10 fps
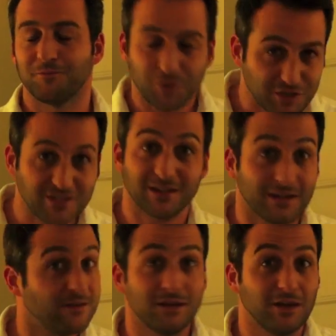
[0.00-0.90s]
which is
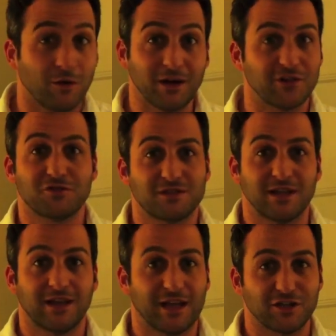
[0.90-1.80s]
an
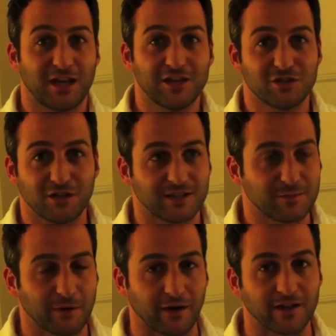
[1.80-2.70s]
interesting educational
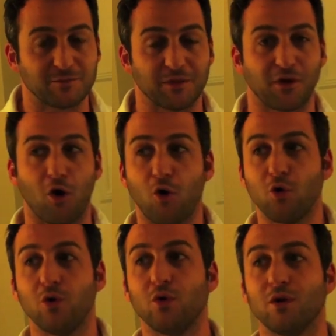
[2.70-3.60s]
experience. But the
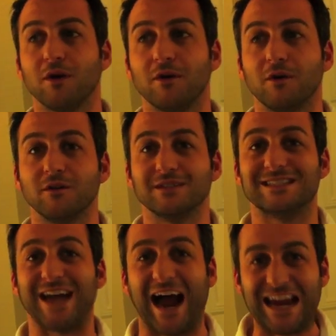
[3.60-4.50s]
whole
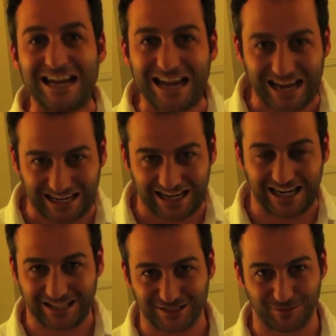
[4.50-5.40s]
dining
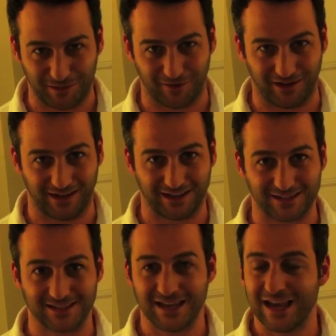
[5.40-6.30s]

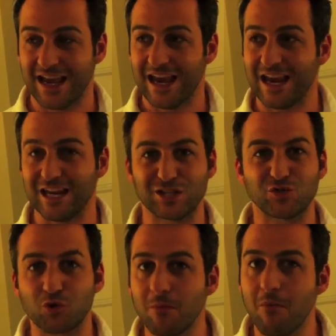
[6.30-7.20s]
experience is
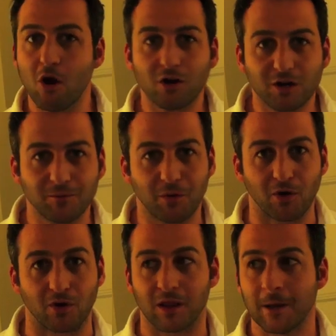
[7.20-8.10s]

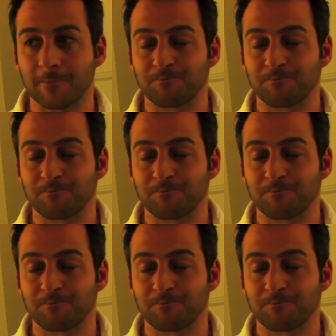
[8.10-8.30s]
remarkable.